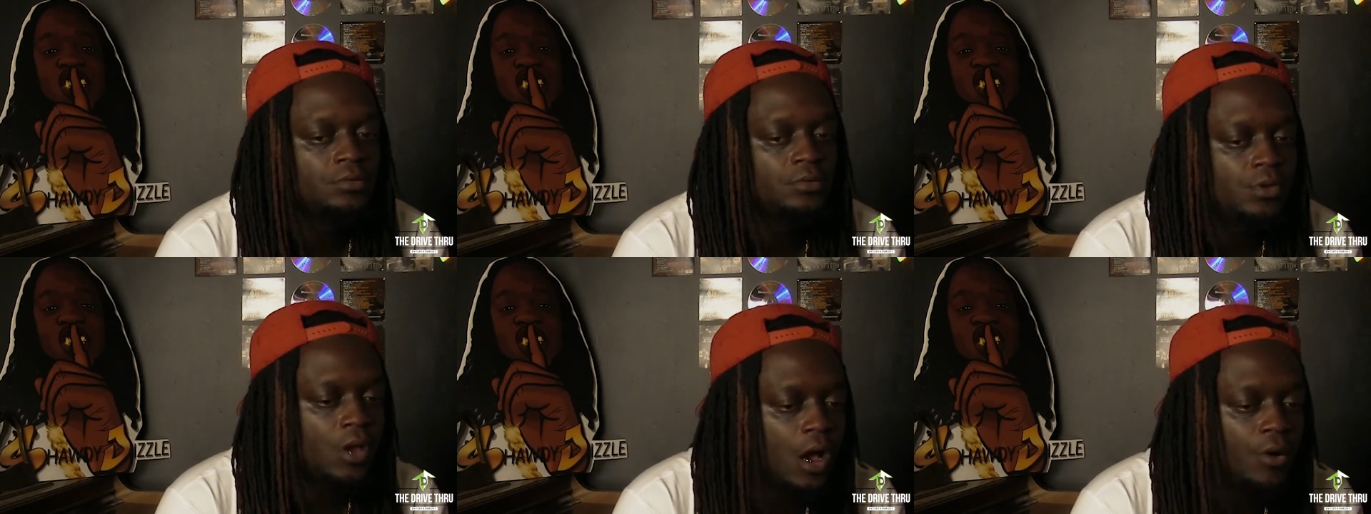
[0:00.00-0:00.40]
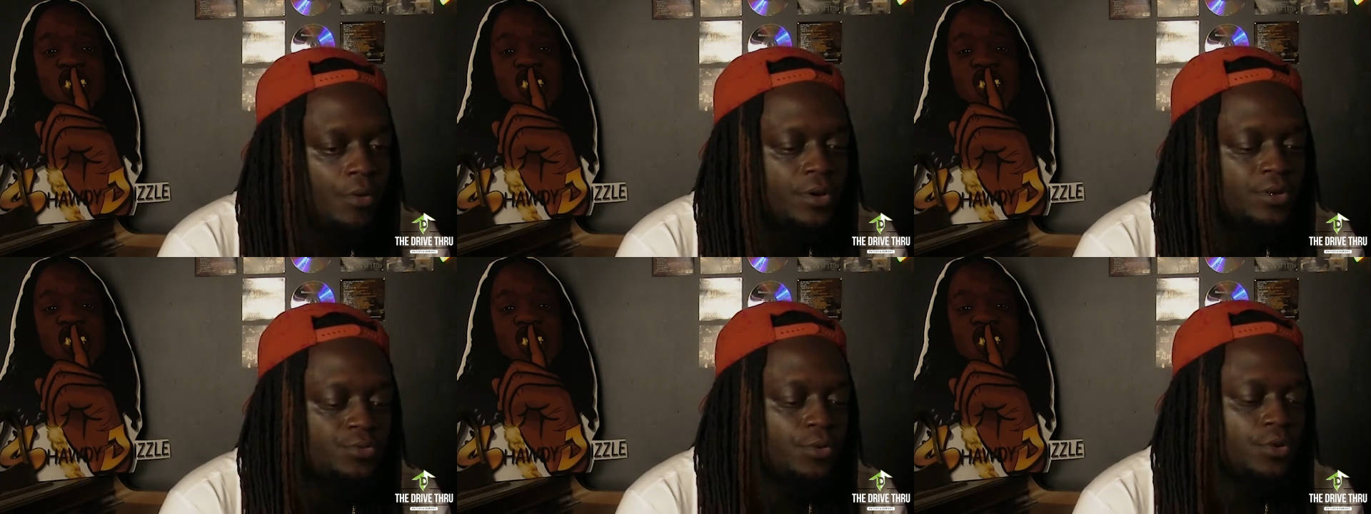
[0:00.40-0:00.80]
Speaker 1: you
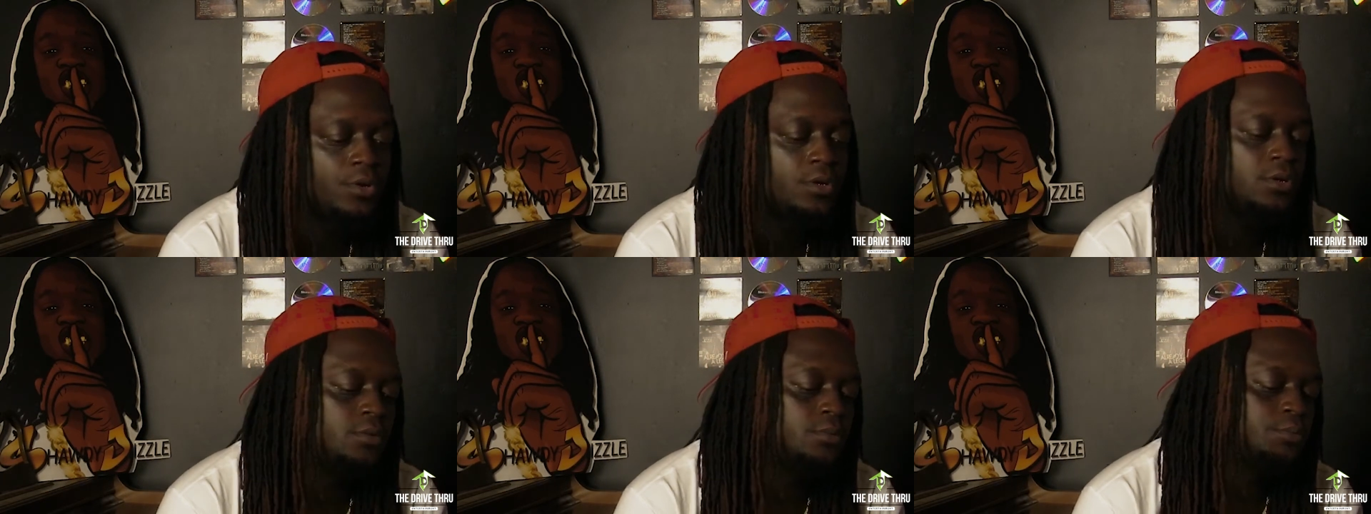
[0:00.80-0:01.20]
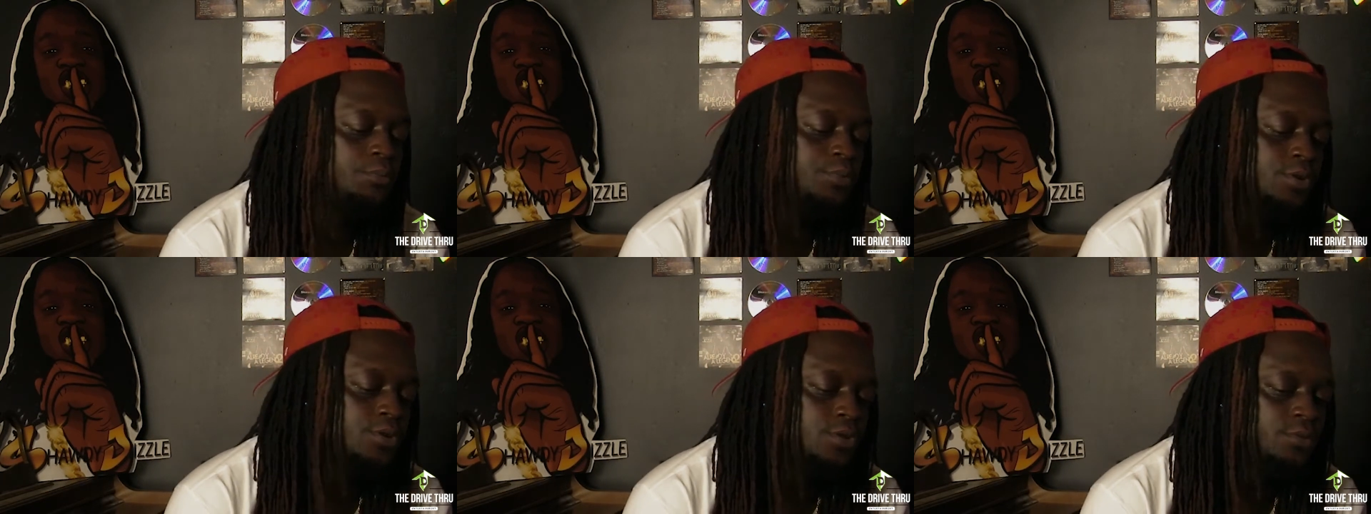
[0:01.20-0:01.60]
always wanna
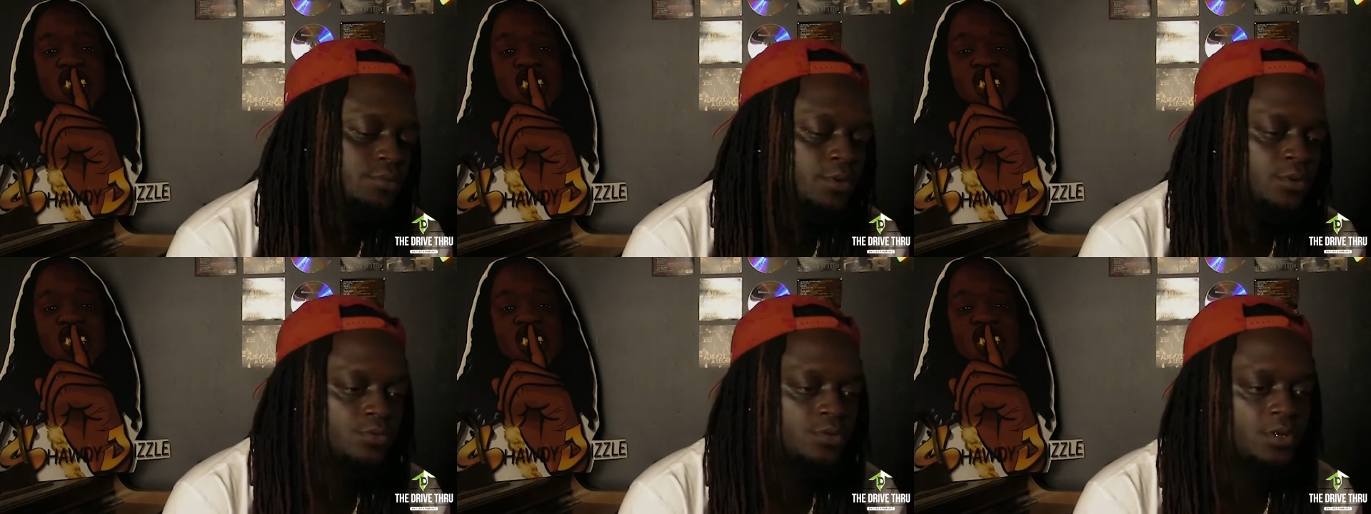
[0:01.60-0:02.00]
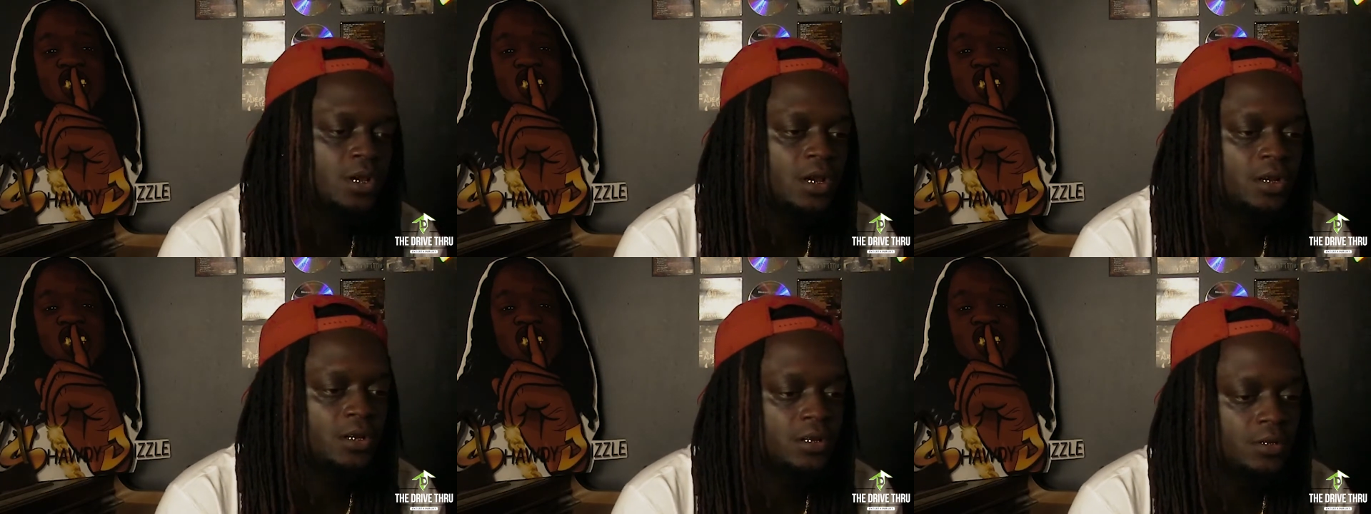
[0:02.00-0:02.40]
put your music
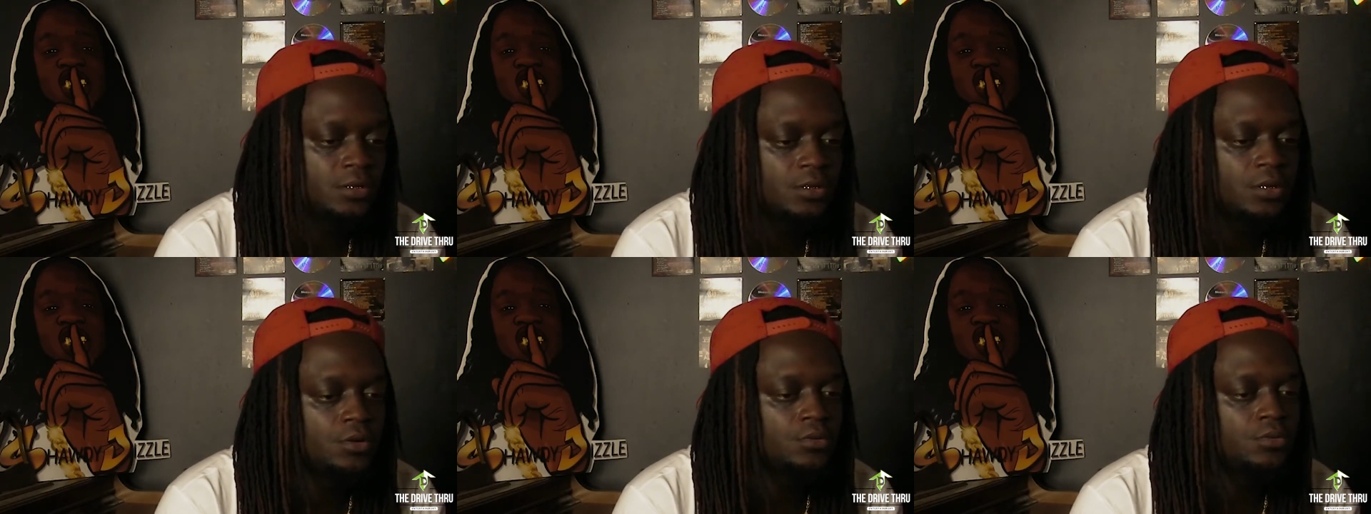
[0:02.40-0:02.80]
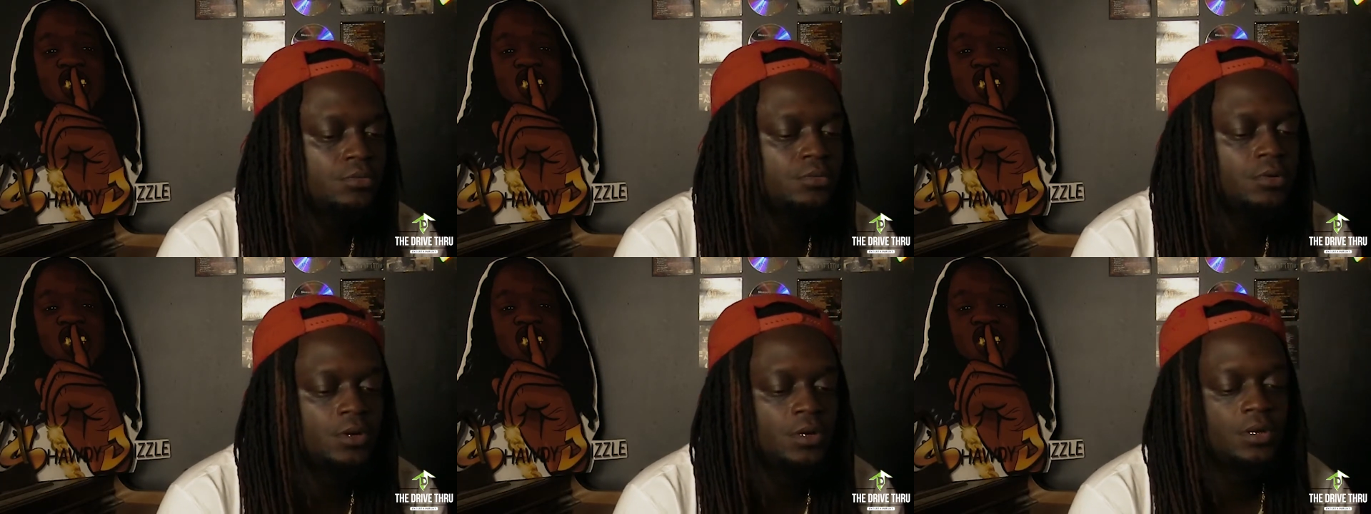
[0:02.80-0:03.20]
out there
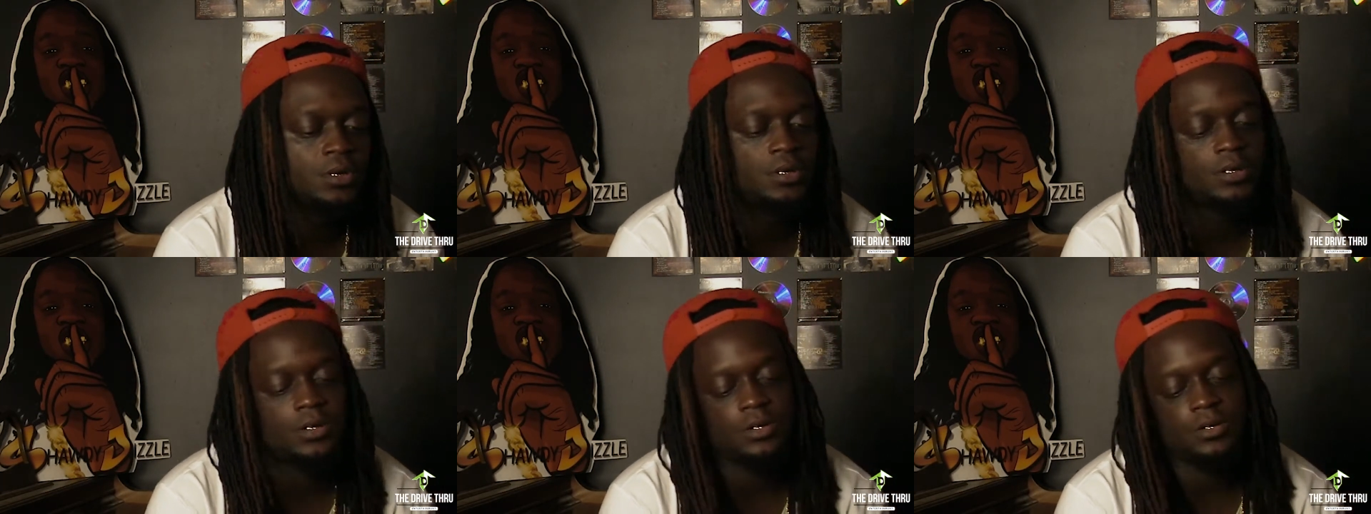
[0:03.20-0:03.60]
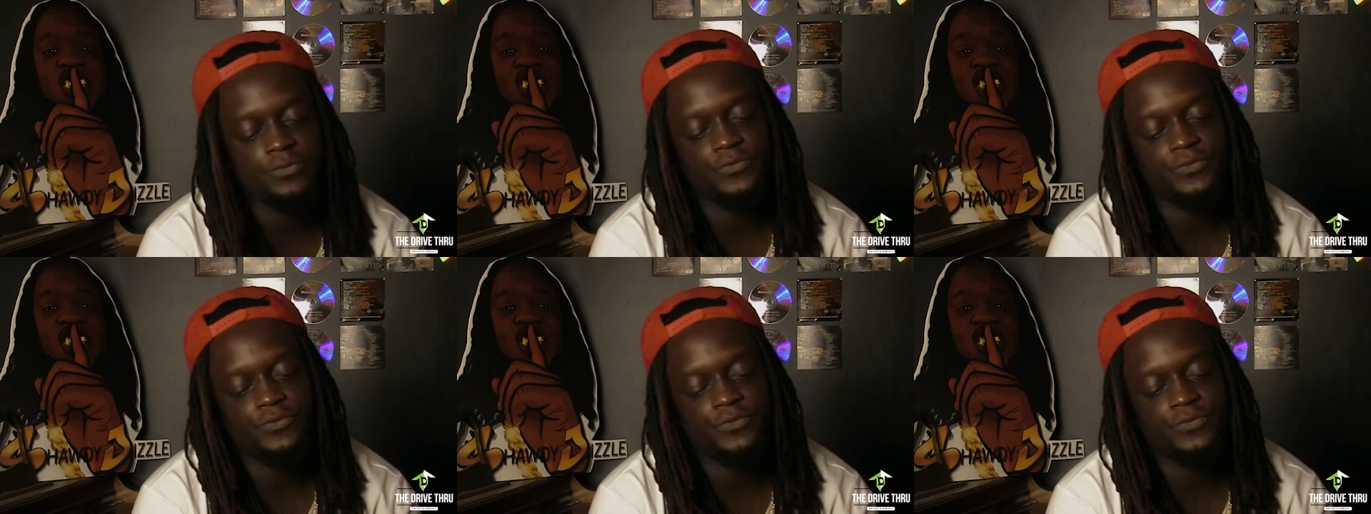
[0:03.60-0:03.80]
so your